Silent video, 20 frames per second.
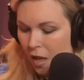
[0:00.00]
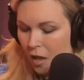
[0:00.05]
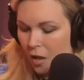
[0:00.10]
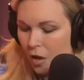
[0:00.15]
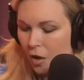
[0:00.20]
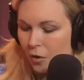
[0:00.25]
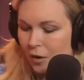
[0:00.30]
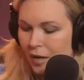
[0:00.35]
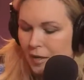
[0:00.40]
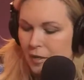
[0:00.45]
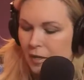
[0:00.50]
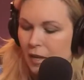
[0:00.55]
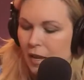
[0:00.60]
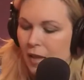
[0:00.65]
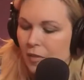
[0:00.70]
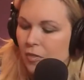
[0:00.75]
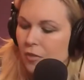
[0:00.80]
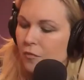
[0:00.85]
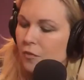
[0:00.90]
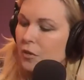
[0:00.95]
All right.
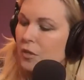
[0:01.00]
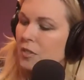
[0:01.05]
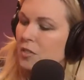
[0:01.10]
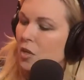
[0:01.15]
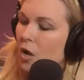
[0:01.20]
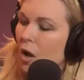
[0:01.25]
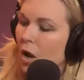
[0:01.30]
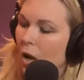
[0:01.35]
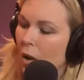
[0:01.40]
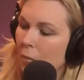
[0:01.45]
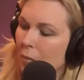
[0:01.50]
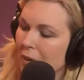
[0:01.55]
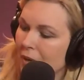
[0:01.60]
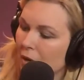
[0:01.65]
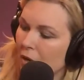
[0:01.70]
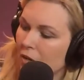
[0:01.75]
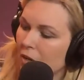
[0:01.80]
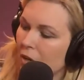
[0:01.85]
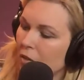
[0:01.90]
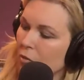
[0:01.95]
At the very top,
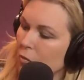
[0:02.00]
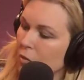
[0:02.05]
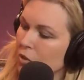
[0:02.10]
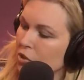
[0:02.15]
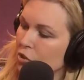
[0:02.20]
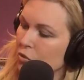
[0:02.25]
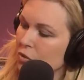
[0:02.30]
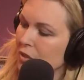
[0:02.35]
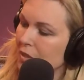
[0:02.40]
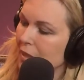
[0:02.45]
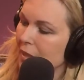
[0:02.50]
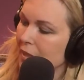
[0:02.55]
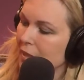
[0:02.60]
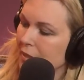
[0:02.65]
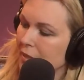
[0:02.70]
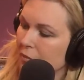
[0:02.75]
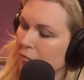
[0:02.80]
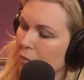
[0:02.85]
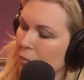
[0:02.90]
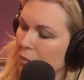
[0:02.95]
and on other ones you'll see it in
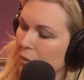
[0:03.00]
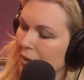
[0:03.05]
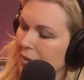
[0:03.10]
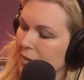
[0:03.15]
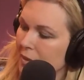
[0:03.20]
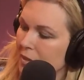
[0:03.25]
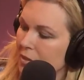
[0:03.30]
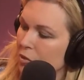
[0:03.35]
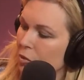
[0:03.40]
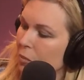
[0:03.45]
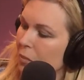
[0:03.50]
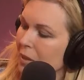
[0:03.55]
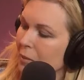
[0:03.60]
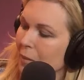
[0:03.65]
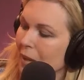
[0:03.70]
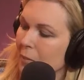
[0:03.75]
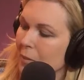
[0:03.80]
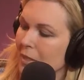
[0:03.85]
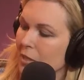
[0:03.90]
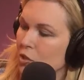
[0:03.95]
different places, there'll be
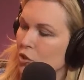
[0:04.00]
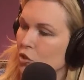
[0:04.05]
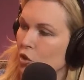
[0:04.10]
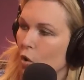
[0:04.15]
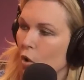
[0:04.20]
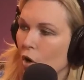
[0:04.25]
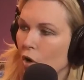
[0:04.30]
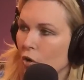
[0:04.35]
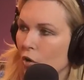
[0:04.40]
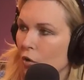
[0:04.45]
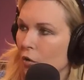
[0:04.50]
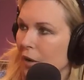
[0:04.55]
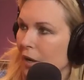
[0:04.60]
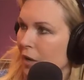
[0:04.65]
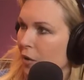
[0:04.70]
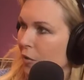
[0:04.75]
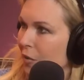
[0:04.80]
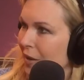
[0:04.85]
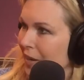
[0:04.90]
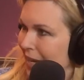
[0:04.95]
maybe a darker
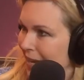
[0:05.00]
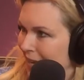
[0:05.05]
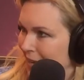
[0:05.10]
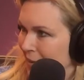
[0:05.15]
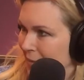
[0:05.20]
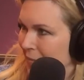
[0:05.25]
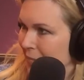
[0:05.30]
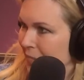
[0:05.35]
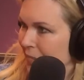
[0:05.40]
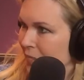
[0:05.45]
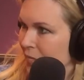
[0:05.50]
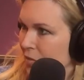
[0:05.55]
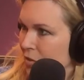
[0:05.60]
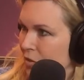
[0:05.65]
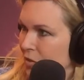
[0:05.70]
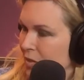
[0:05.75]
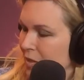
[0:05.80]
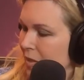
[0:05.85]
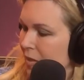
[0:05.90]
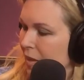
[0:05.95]
area. Do
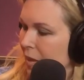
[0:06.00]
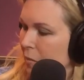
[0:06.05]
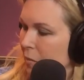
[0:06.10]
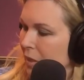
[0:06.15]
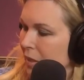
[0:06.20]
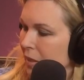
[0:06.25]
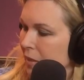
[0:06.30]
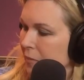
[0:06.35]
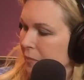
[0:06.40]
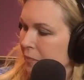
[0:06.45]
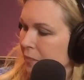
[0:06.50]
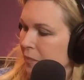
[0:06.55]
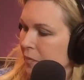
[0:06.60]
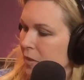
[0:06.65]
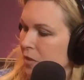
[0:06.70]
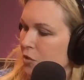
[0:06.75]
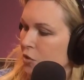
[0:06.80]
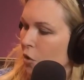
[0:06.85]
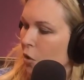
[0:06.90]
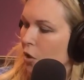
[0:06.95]
you see that, Megan?
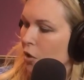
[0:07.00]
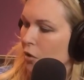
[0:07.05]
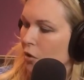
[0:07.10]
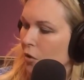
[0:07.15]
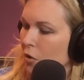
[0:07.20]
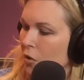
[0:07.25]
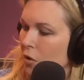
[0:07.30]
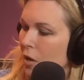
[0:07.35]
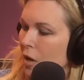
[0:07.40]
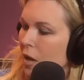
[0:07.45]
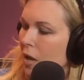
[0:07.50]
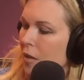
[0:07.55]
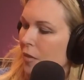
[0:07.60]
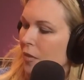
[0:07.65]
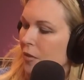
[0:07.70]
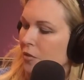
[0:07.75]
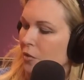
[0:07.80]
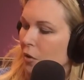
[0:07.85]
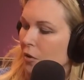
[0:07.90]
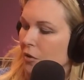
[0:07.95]
The darker
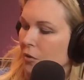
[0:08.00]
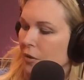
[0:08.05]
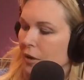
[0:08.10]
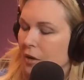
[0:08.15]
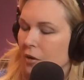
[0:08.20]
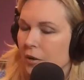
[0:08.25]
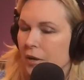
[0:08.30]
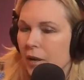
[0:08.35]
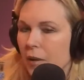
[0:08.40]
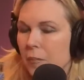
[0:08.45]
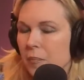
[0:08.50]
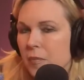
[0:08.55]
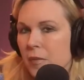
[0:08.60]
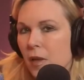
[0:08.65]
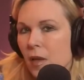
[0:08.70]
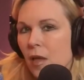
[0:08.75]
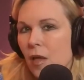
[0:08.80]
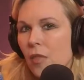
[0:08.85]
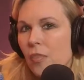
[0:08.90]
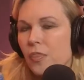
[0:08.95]
area.
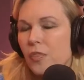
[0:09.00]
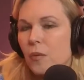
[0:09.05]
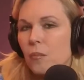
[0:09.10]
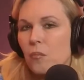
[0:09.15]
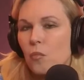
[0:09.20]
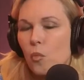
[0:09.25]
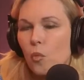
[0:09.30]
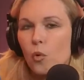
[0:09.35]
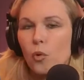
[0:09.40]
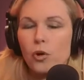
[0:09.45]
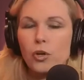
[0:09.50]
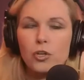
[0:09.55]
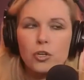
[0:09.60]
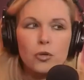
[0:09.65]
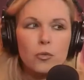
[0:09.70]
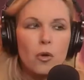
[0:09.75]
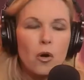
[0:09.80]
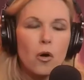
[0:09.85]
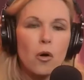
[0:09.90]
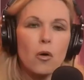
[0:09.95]
The more
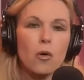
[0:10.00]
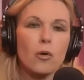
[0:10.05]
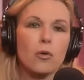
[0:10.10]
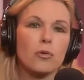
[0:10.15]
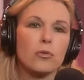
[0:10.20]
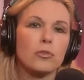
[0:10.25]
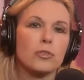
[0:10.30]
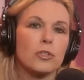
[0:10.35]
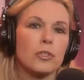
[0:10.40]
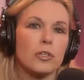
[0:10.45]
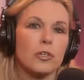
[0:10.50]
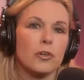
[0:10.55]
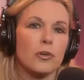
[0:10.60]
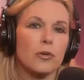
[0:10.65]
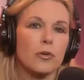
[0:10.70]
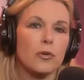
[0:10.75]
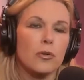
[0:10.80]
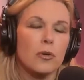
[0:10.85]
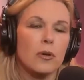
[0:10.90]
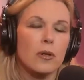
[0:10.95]
you hold
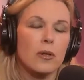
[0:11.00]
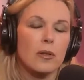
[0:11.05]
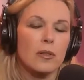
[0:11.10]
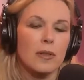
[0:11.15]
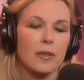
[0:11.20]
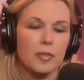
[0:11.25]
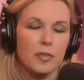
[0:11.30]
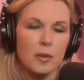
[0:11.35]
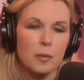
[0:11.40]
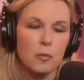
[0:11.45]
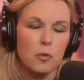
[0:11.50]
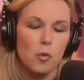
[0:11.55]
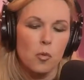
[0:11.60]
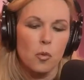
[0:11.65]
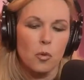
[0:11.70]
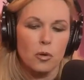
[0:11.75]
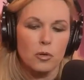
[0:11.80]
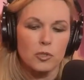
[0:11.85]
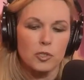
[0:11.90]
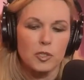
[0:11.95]
your lithium
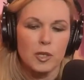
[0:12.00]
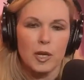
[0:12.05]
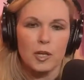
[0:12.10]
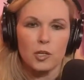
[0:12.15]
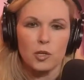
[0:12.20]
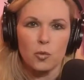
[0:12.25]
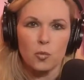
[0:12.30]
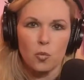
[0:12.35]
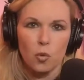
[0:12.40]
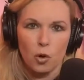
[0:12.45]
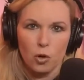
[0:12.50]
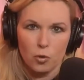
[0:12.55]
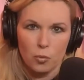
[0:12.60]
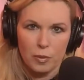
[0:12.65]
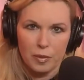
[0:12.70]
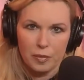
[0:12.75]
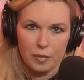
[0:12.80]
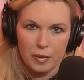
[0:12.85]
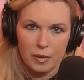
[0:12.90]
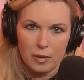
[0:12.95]
quartz and you work
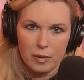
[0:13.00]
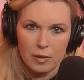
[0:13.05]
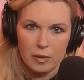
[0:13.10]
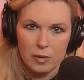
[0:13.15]
with it,